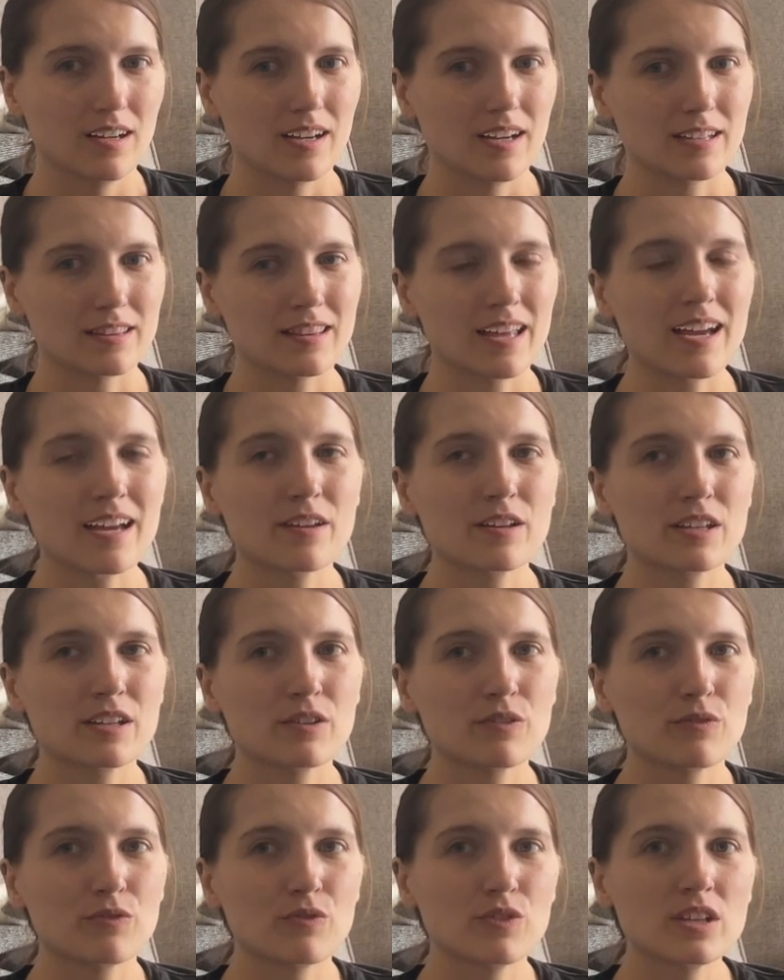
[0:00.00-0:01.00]
That
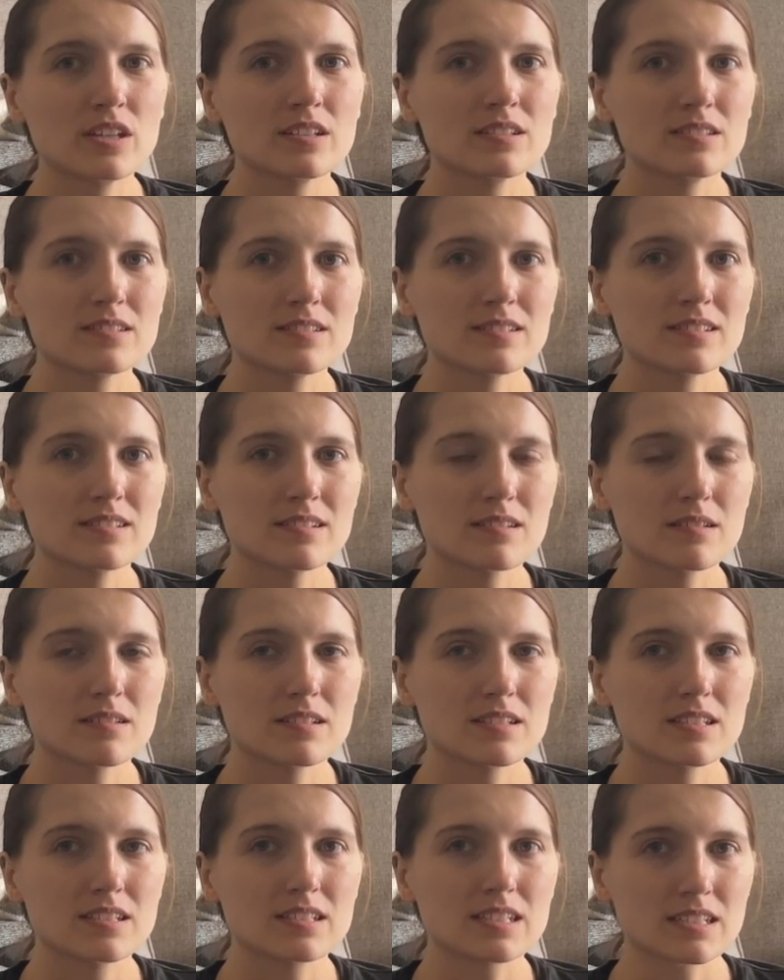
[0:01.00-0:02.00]
it feels
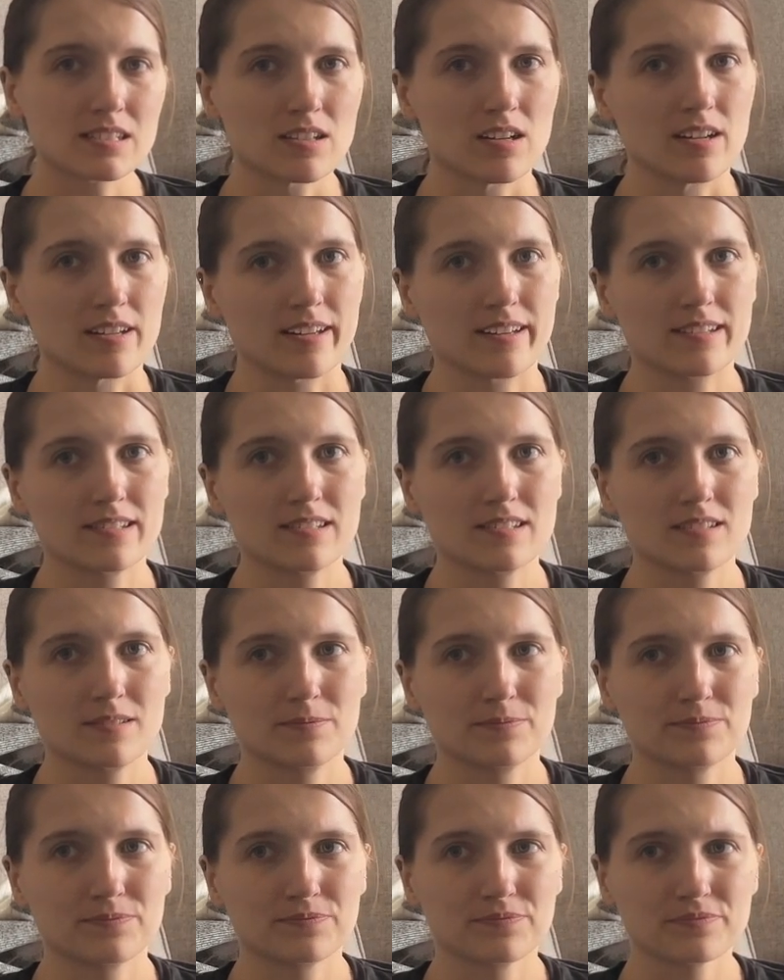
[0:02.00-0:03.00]
dishonest.
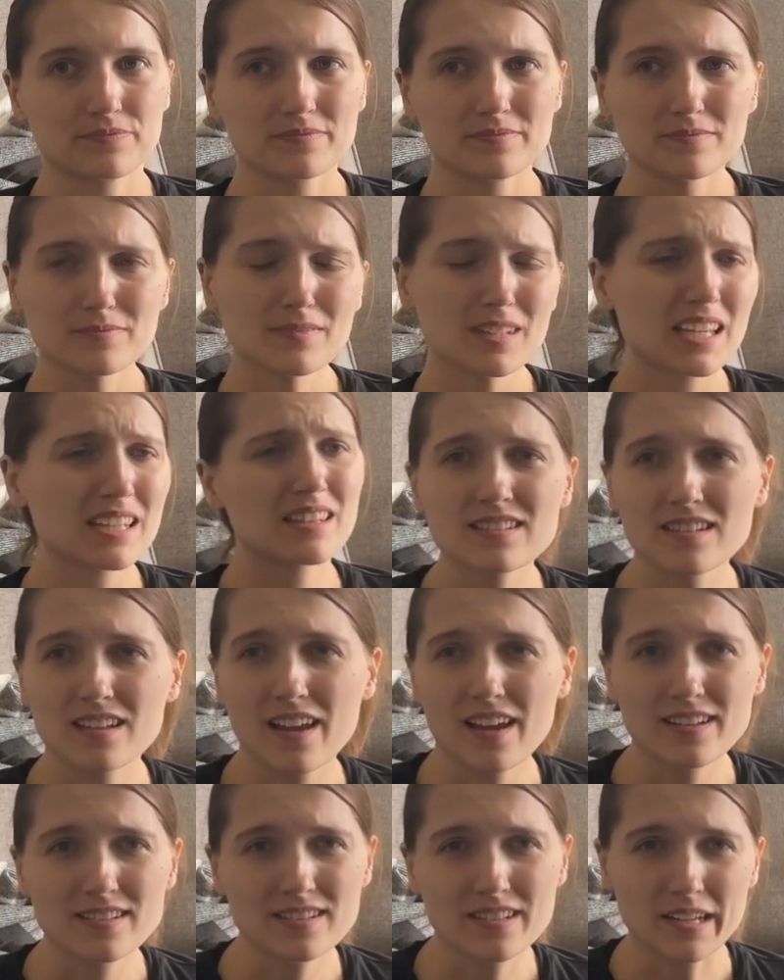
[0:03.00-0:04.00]
And it's the
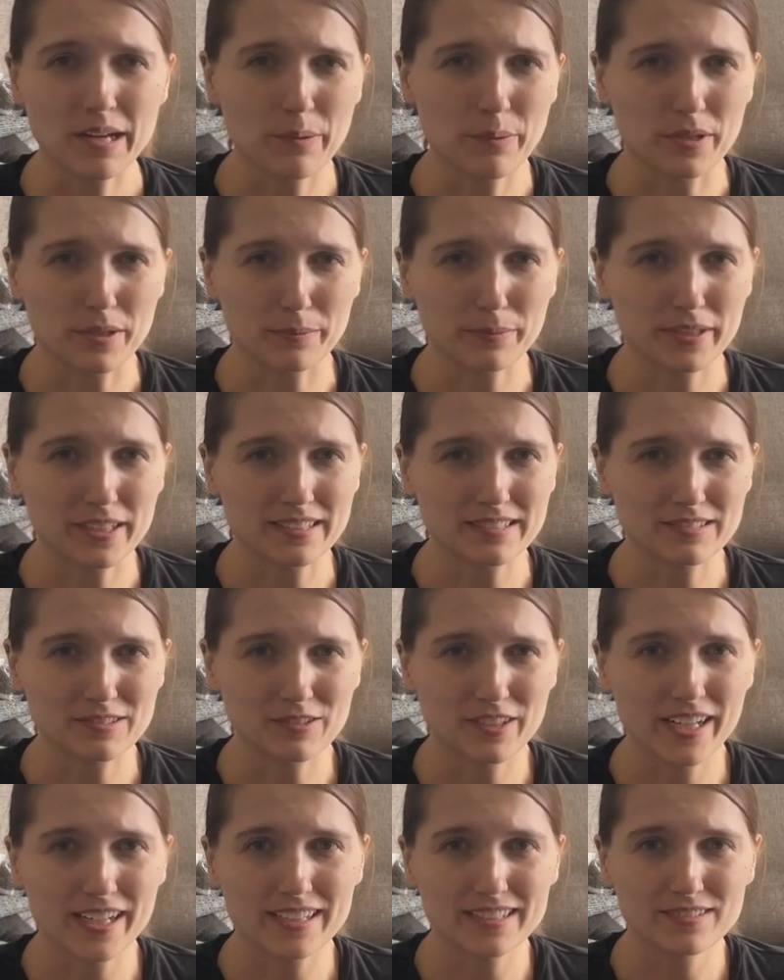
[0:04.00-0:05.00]
last thing I want to be,
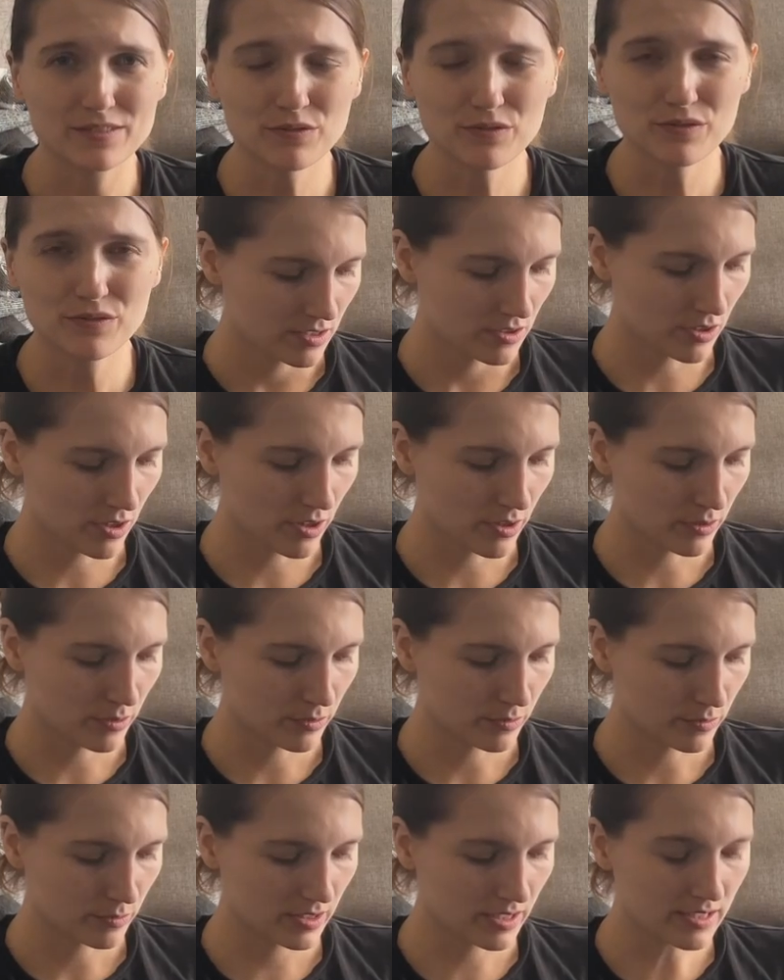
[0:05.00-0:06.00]
right?
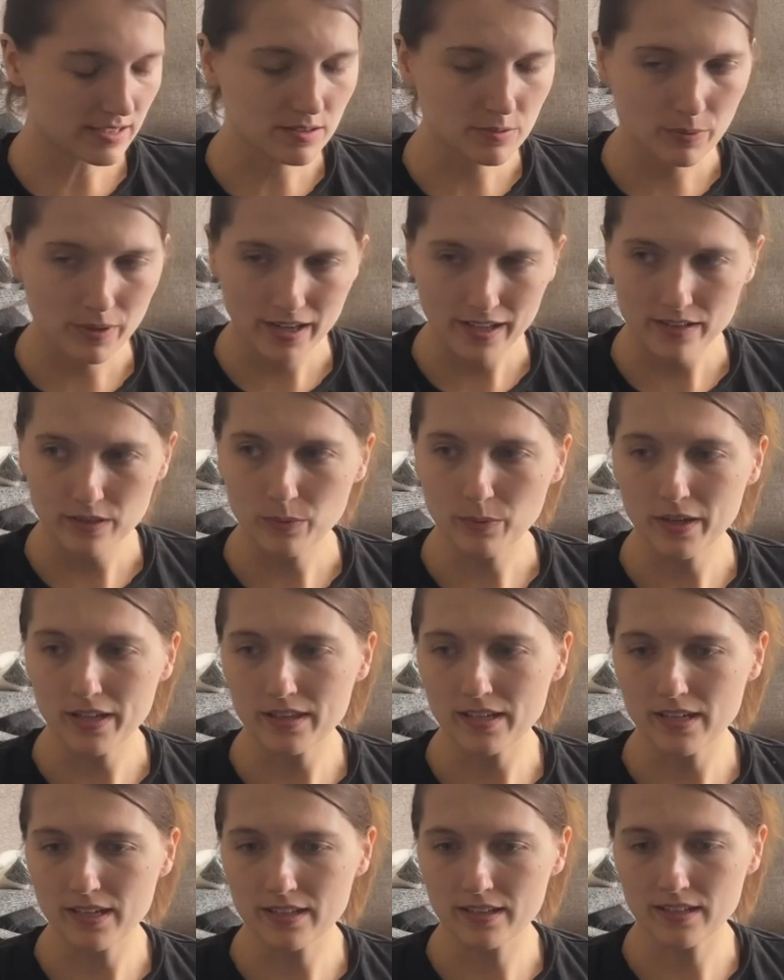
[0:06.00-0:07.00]
So the way
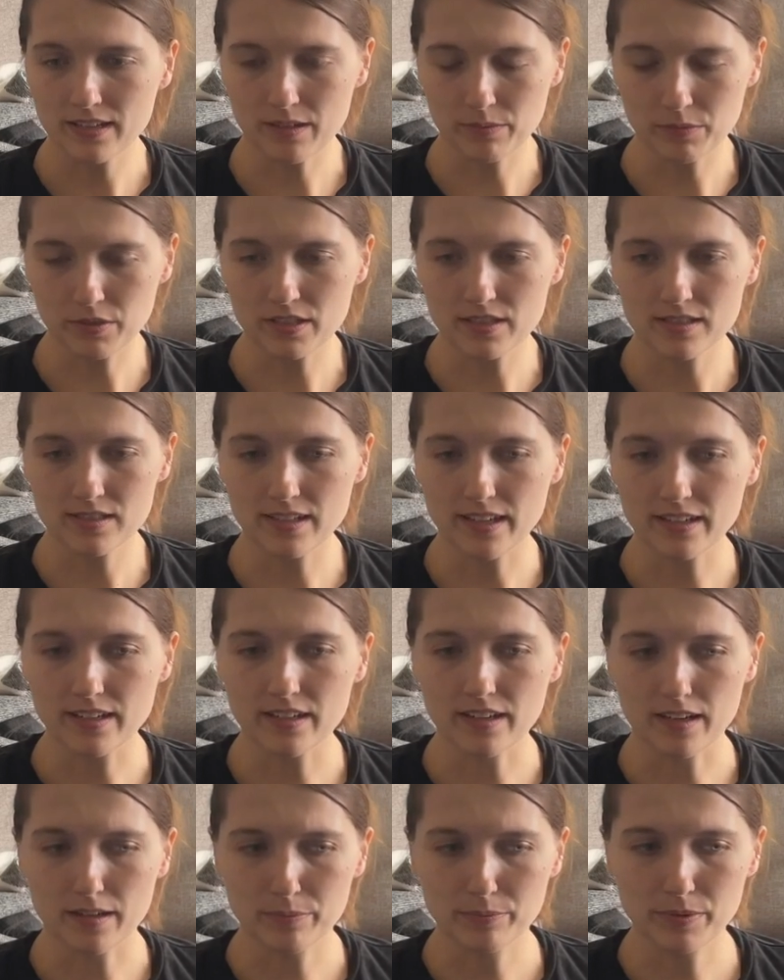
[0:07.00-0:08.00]
that I think I'm going to set it
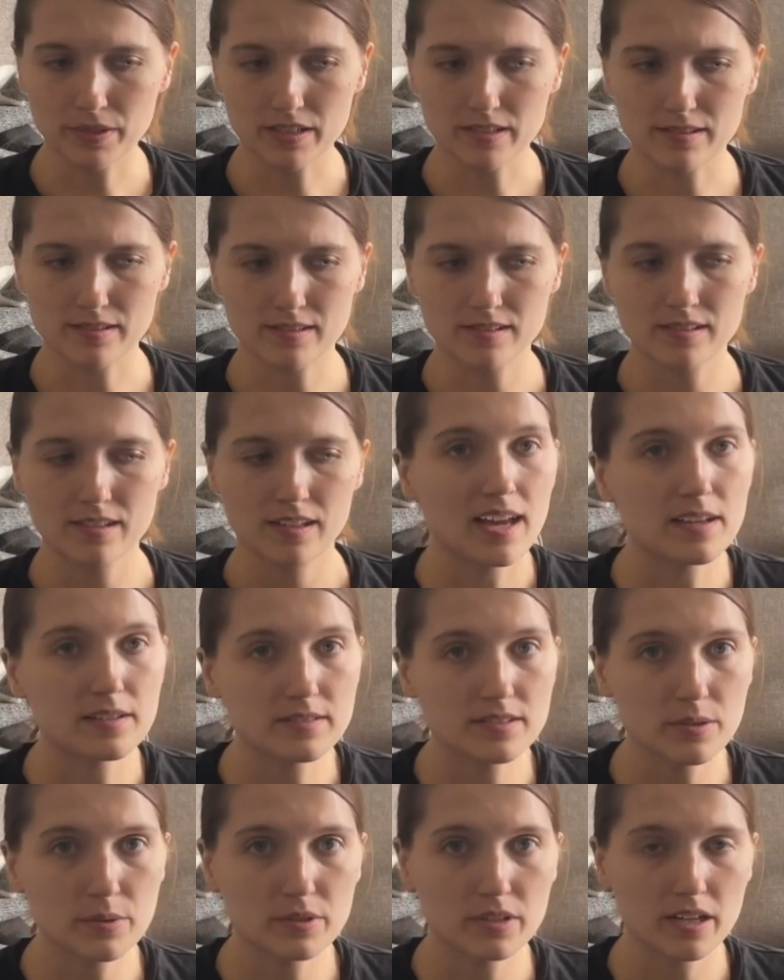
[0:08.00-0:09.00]
up is
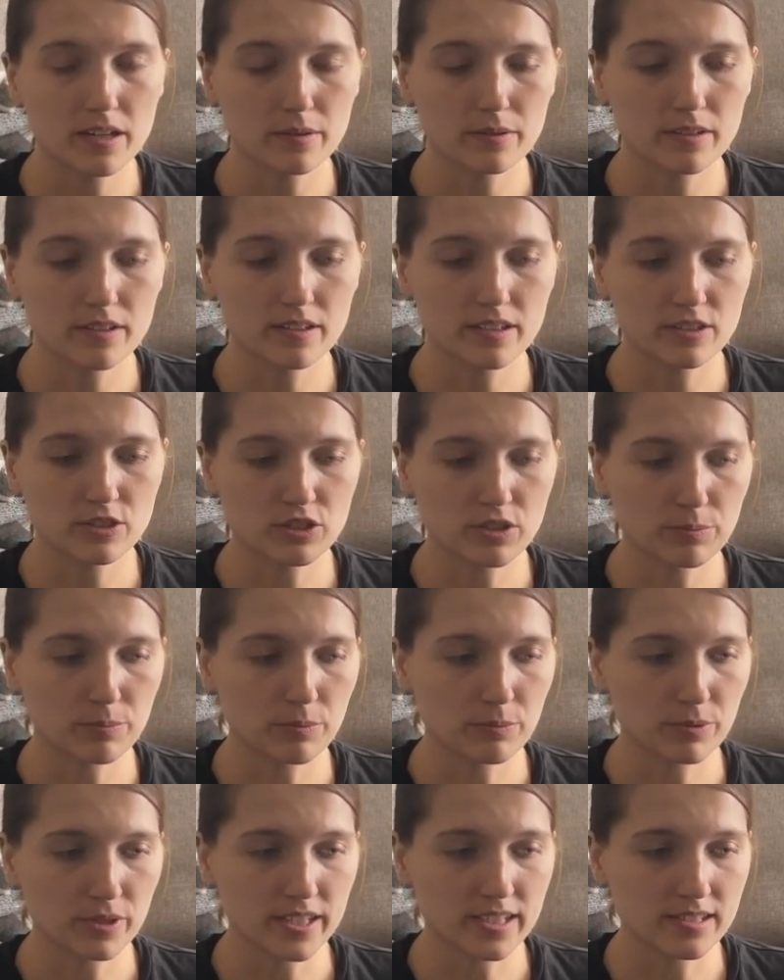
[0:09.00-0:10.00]
Etsy will calculate
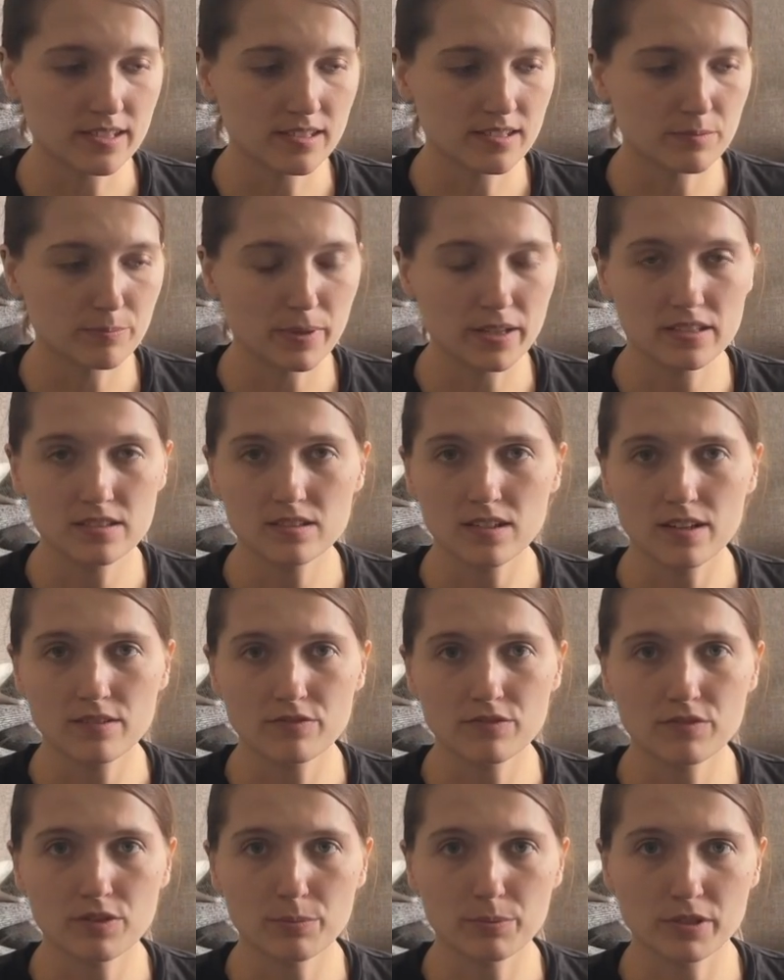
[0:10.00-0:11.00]
shipping prices based off
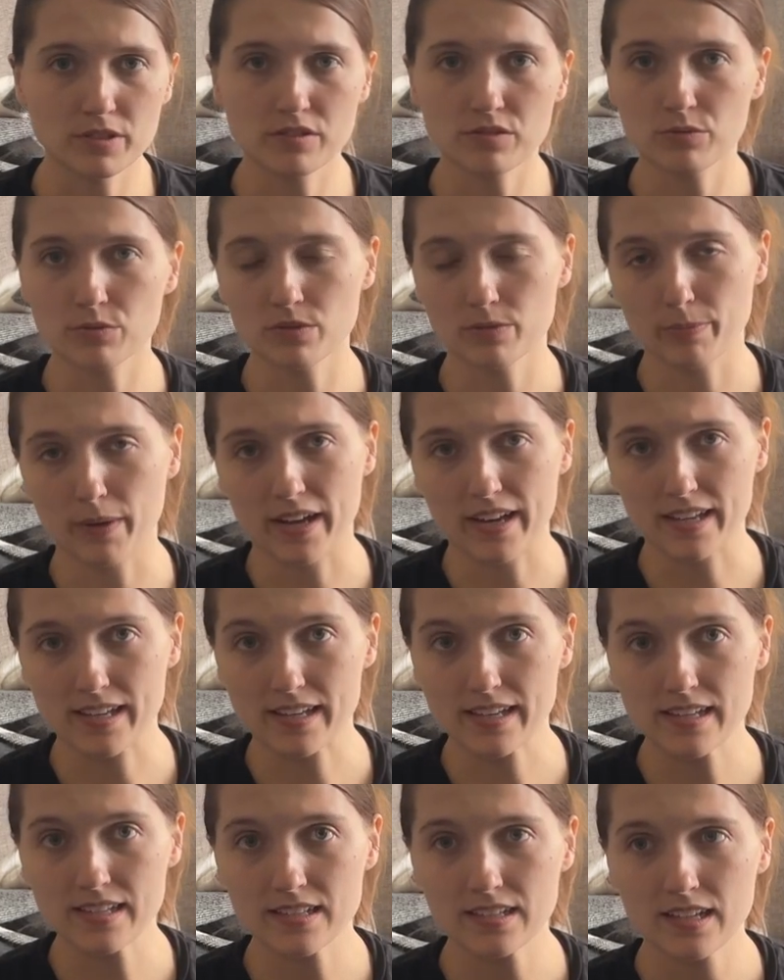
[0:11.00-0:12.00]
of the person who's buying
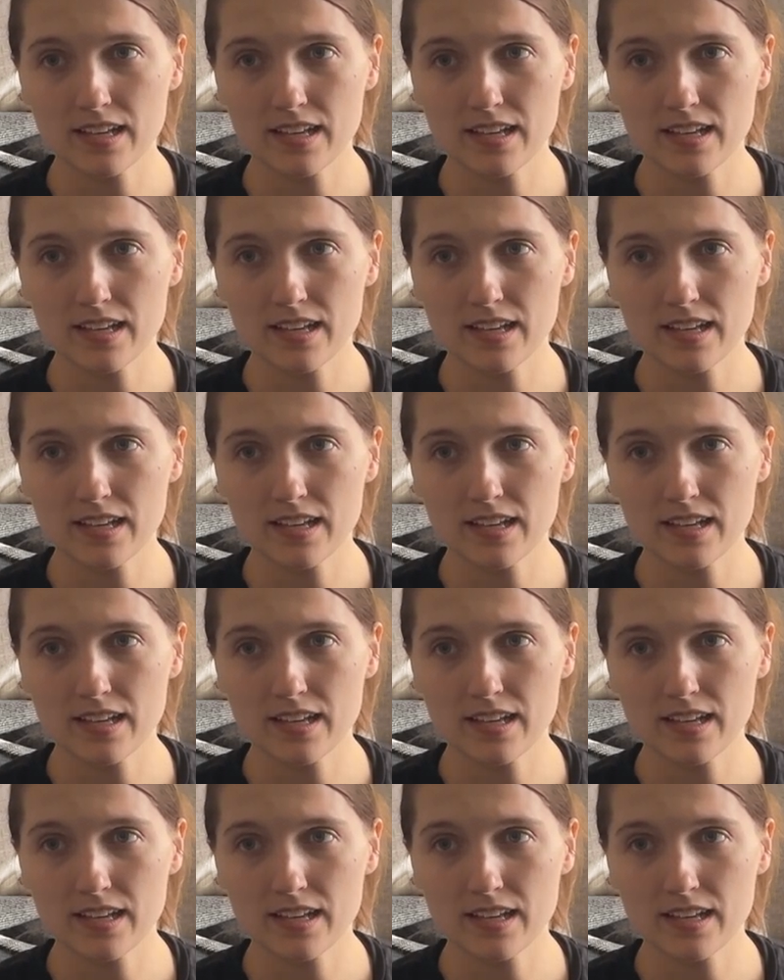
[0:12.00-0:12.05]
it,